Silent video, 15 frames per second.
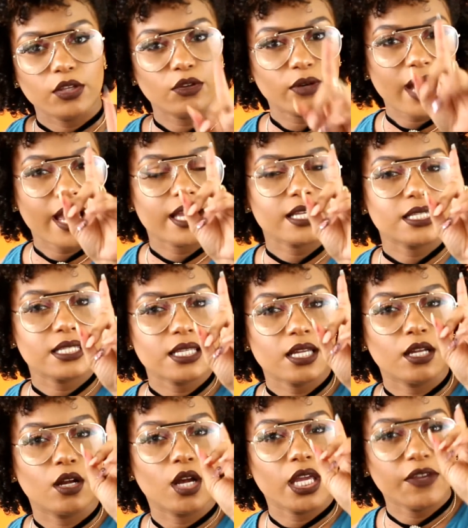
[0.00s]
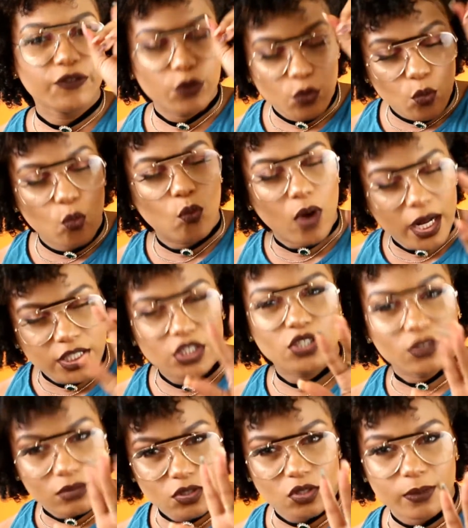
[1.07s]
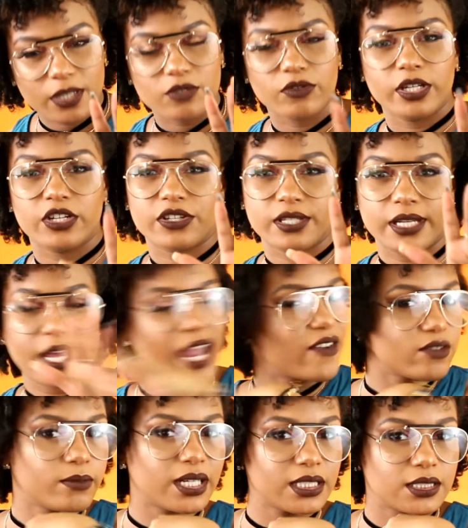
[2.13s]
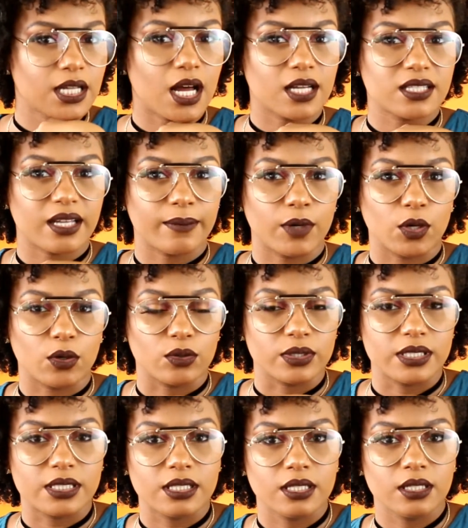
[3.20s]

You guys, if you watch YouTubers religiously, everybody talks about